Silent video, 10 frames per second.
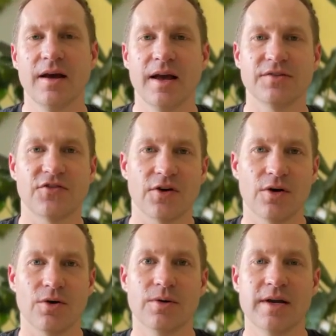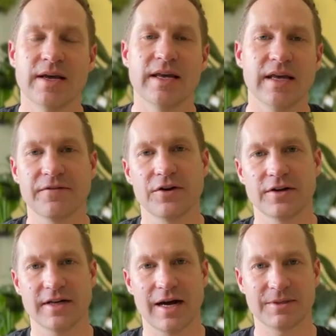And so if you're
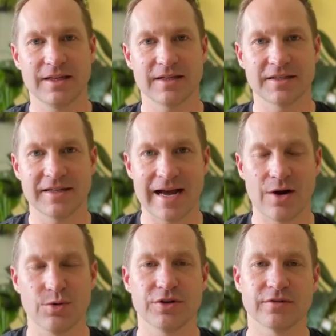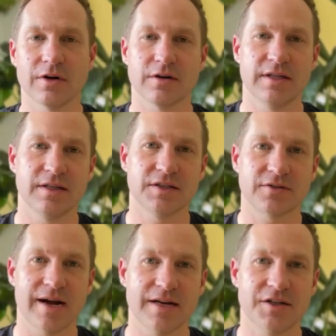adopting this now and you're learning these
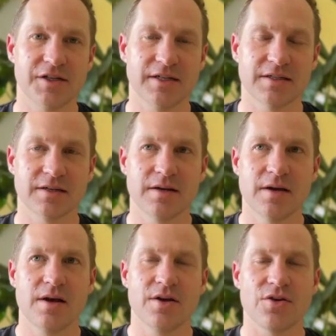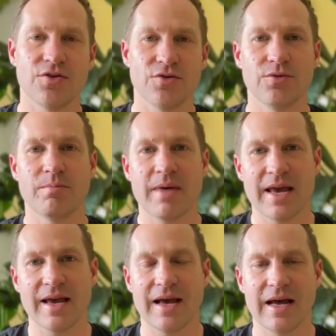strategies, you
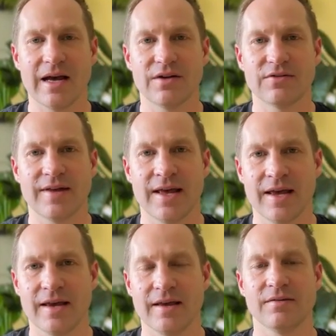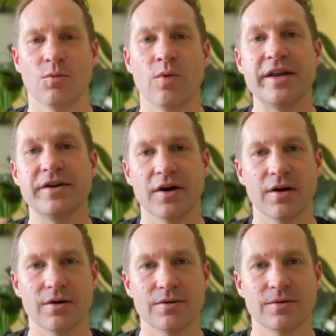may have a
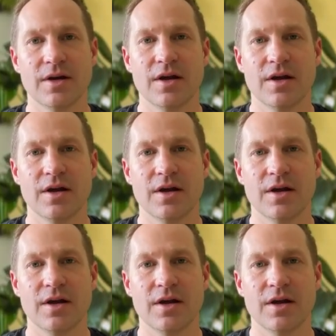window